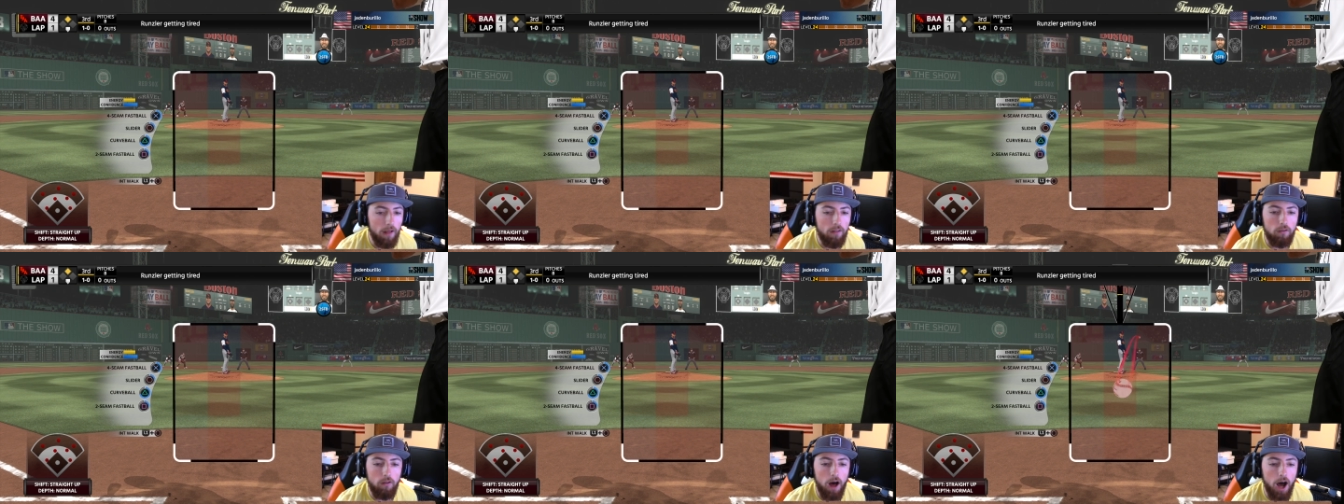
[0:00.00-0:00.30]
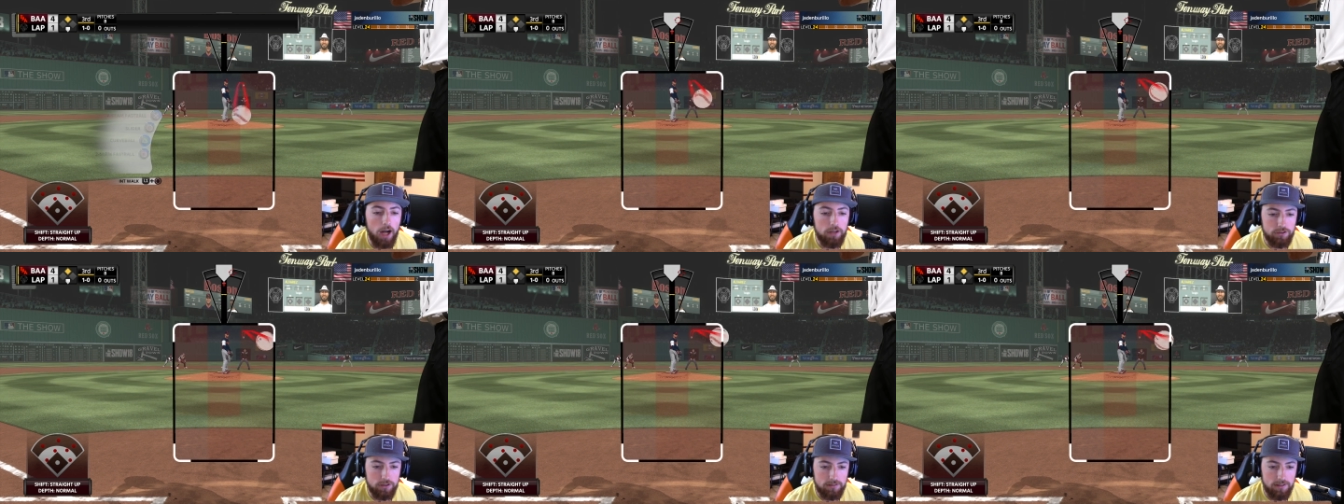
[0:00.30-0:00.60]

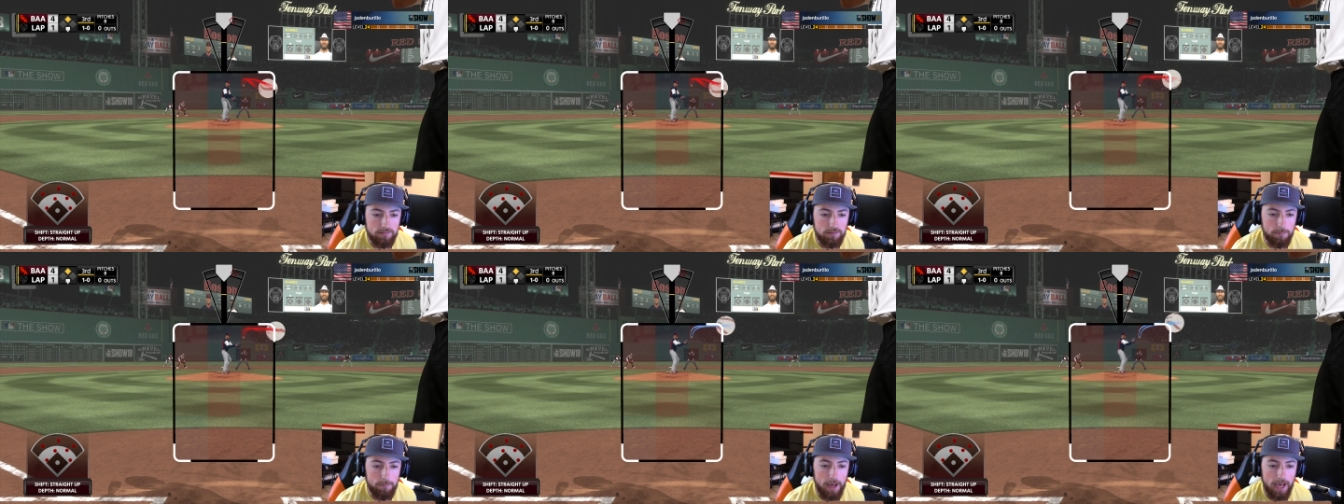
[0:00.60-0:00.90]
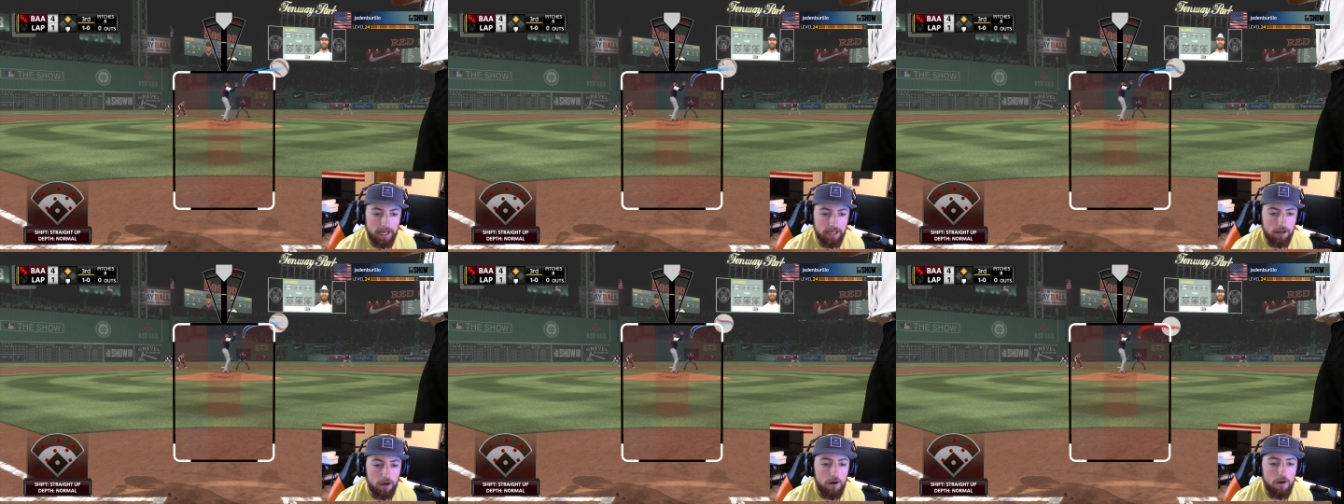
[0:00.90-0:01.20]
logic does it
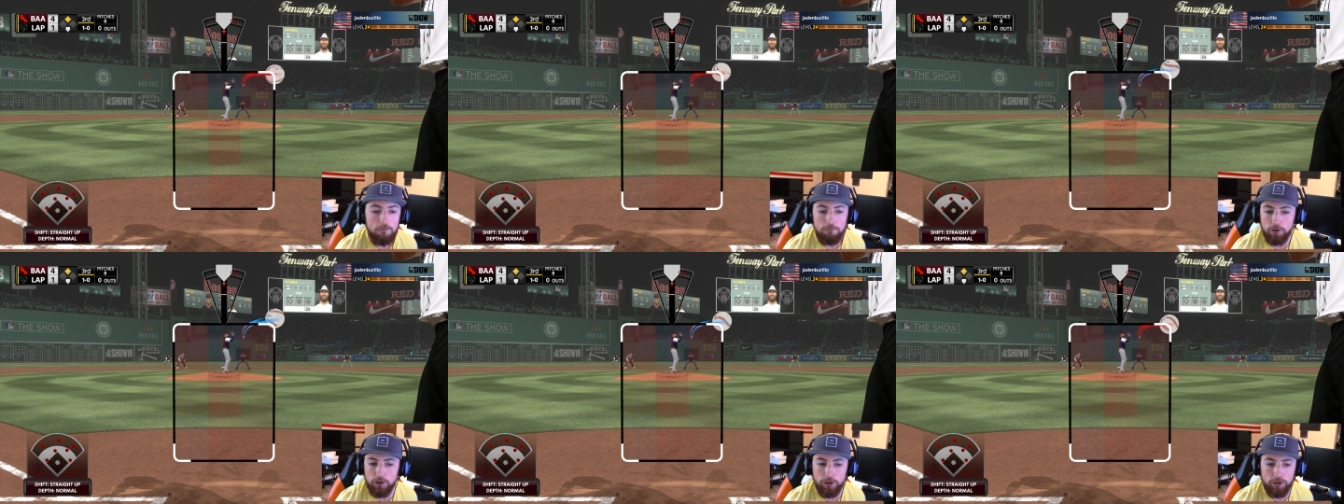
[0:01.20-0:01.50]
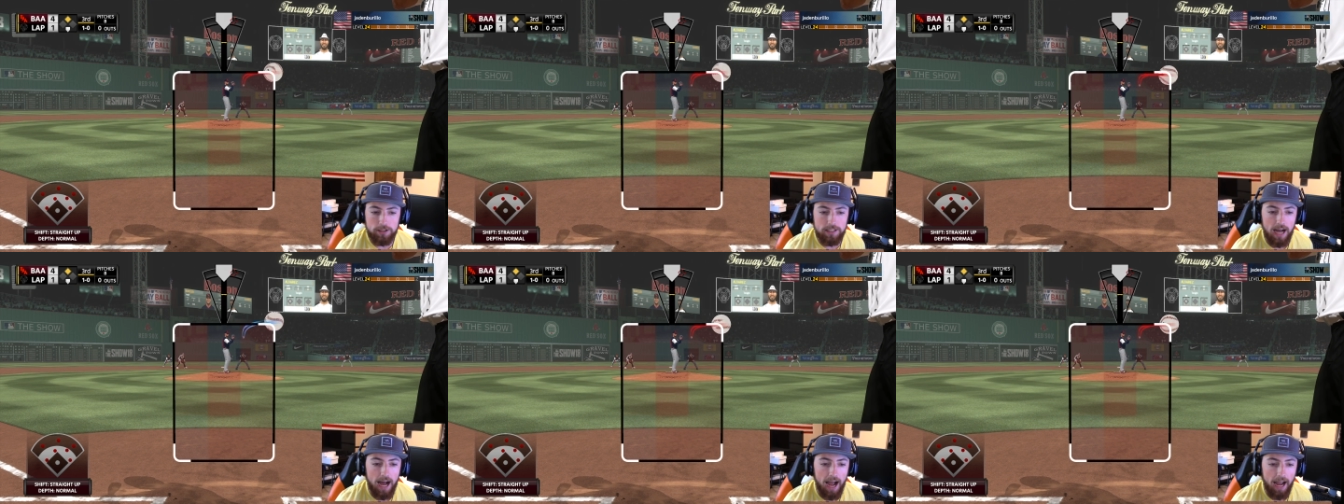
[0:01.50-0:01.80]
make for your
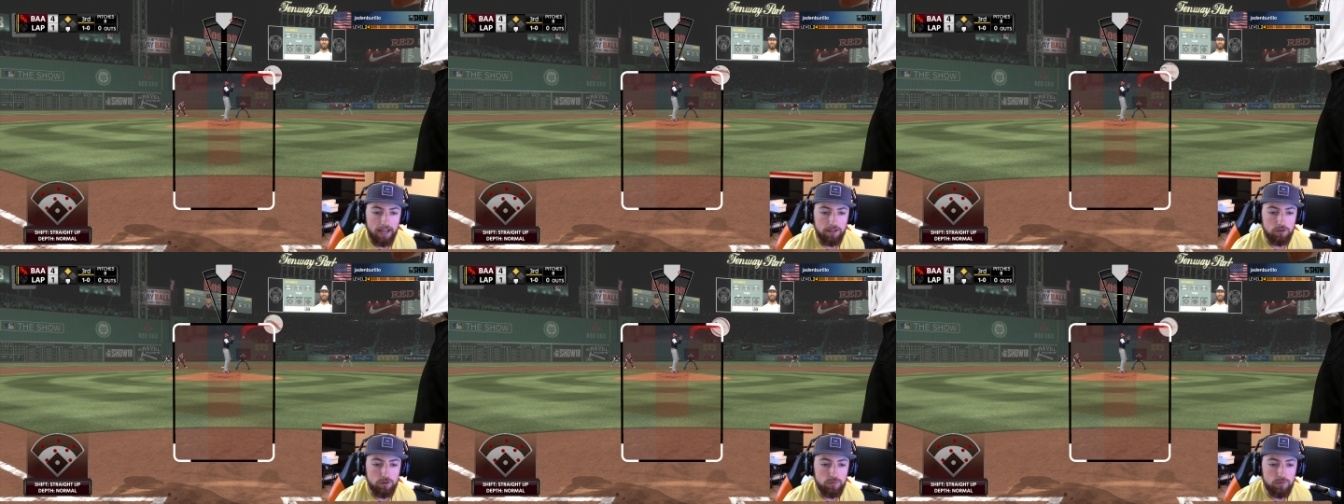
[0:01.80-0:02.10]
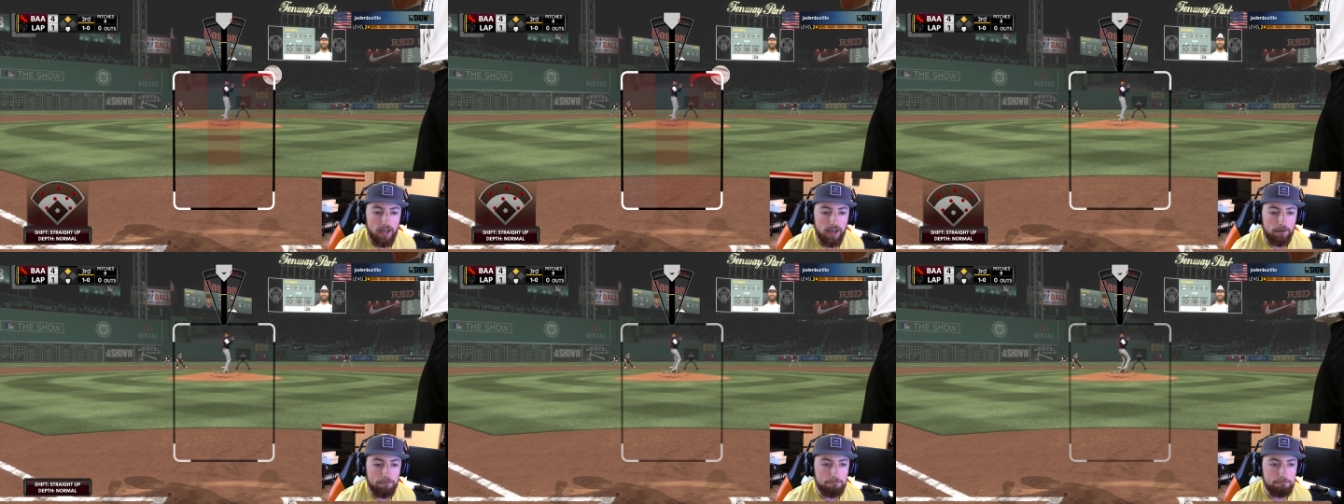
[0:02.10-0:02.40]
guy to
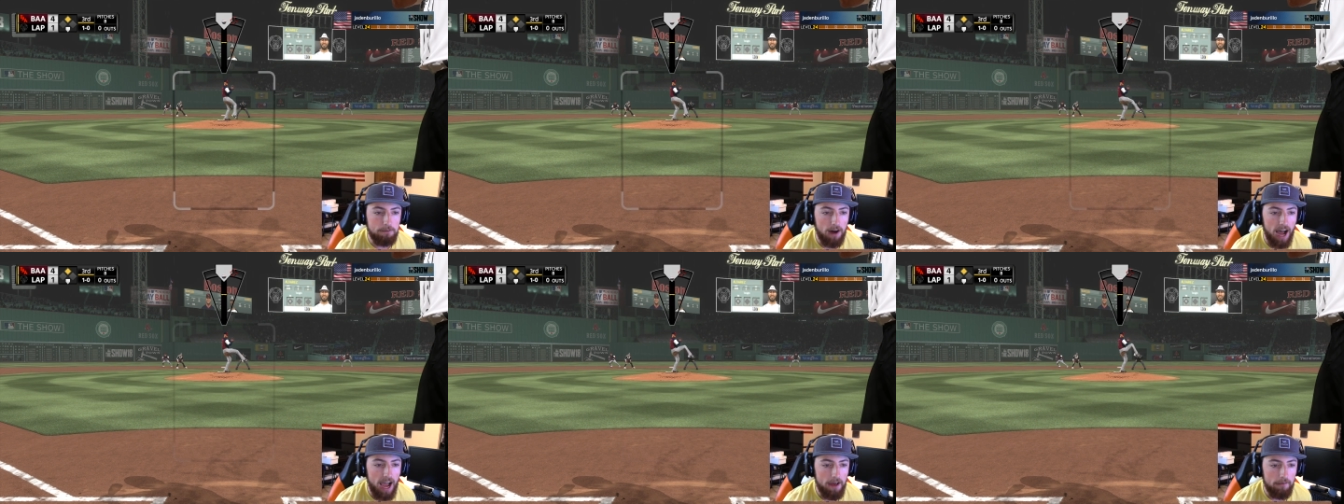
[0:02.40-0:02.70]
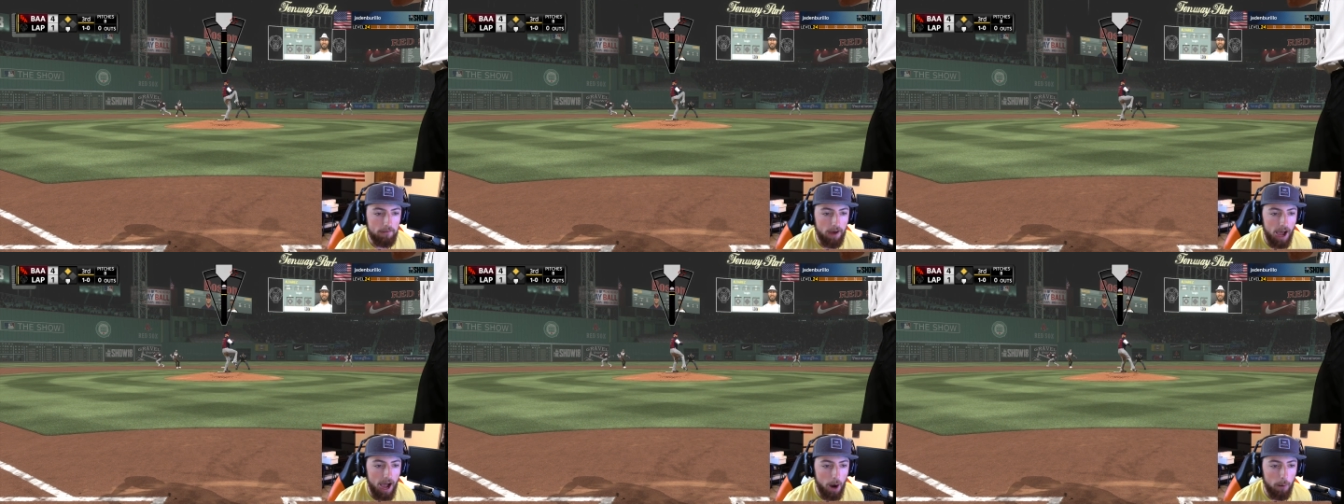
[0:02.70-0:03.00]
take
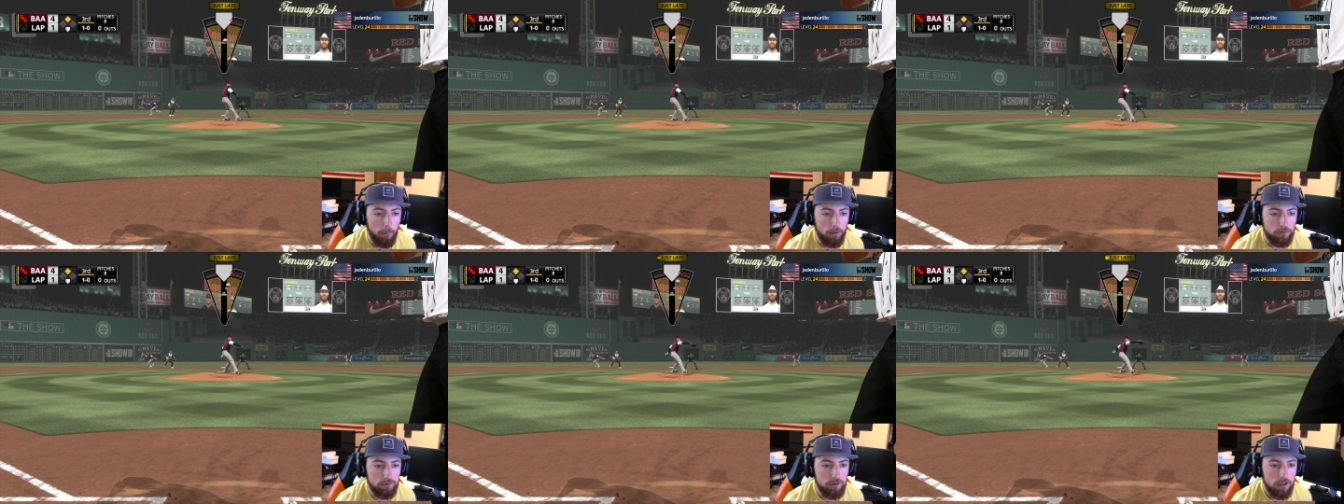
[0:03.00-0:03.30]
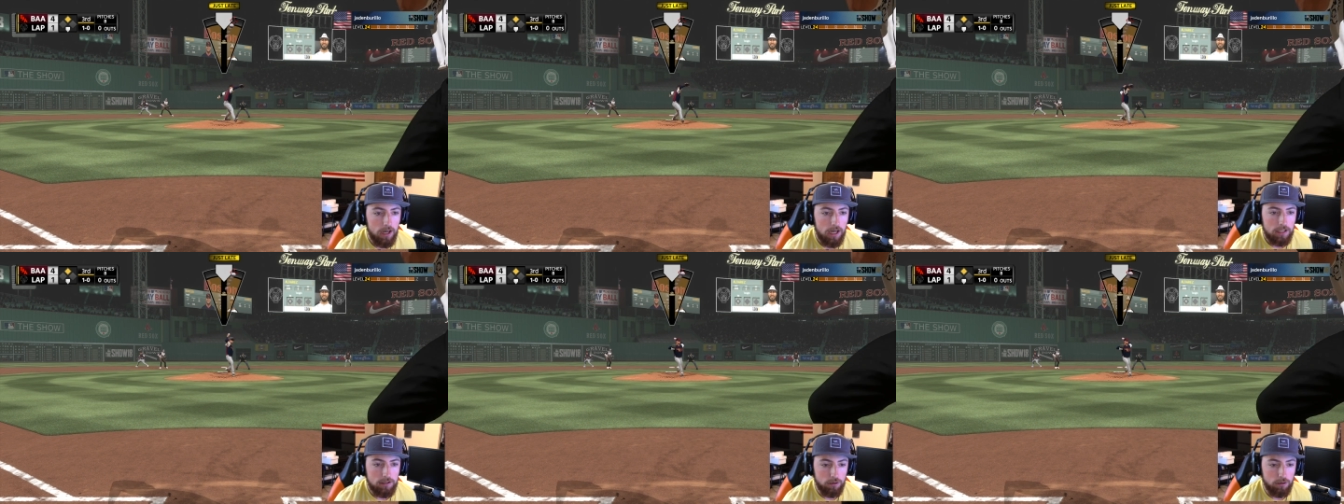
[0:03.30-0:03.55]
5 hours